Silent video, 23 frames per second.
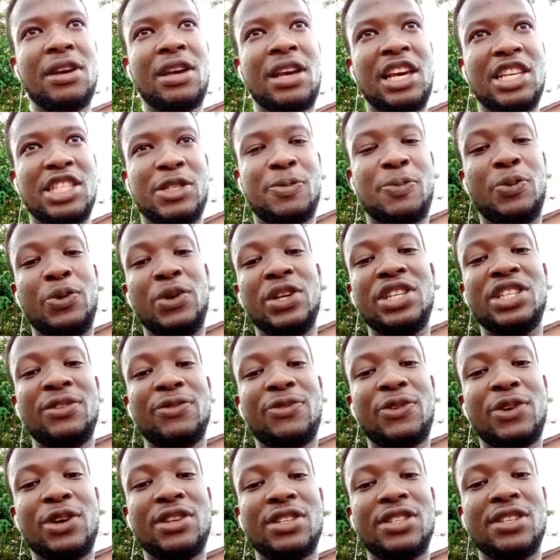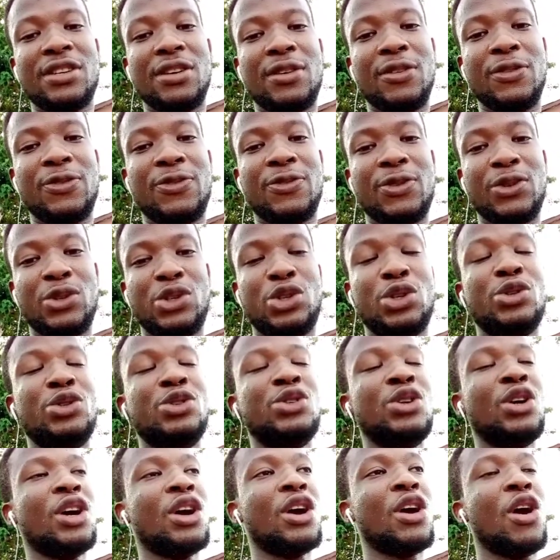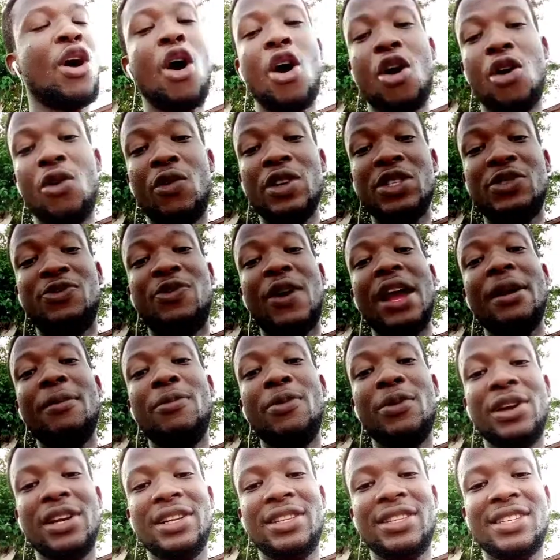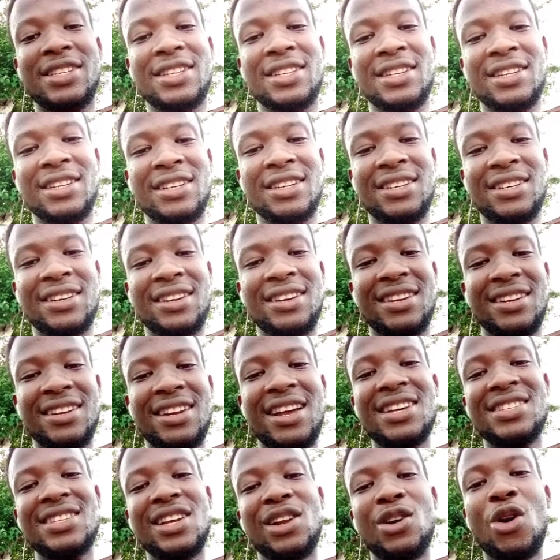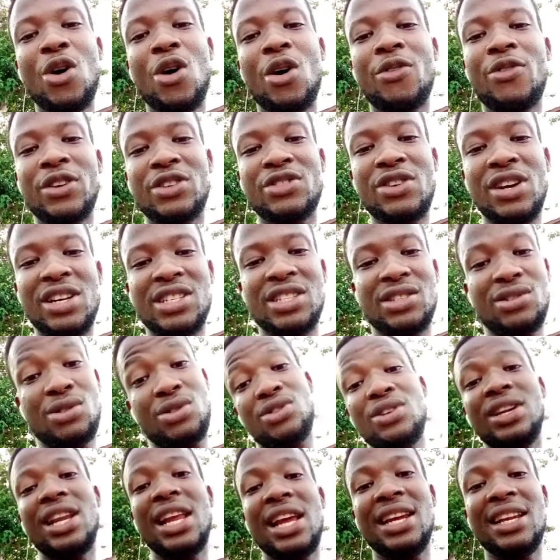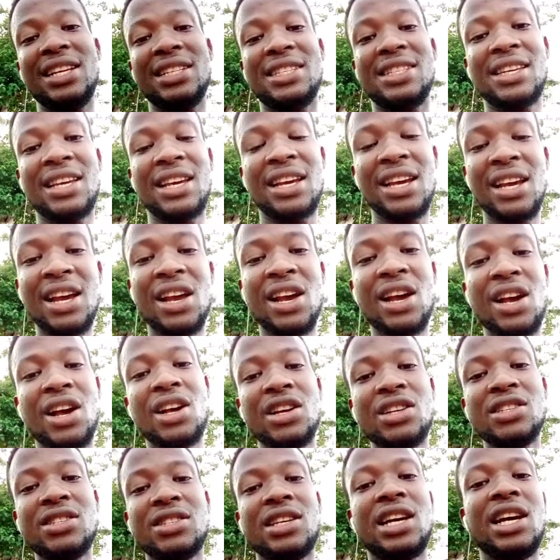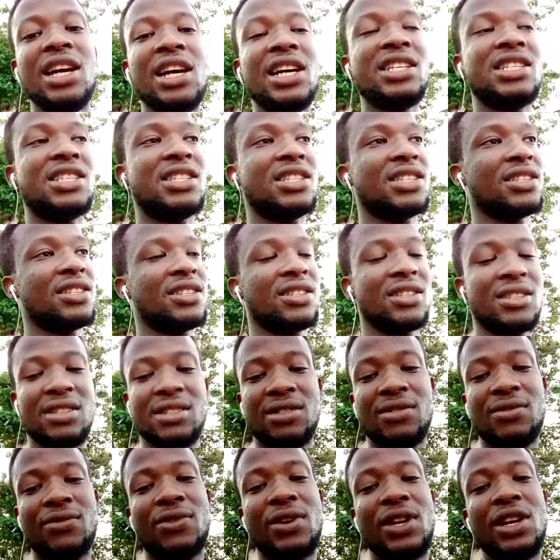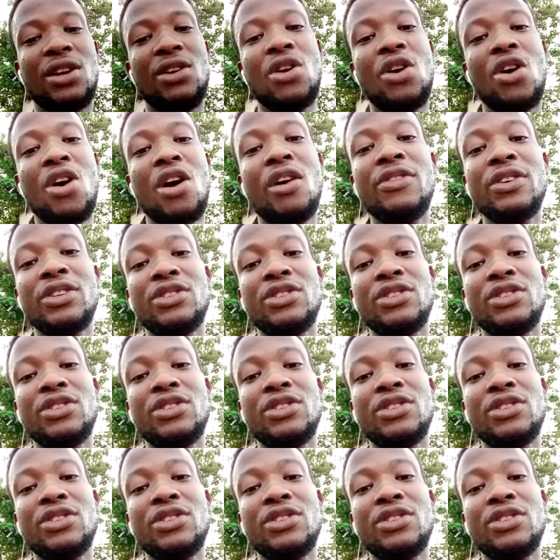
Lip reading: inspiration for yourself. You should always vibrate. That's the law of attraction. You should learn it. Search for the law of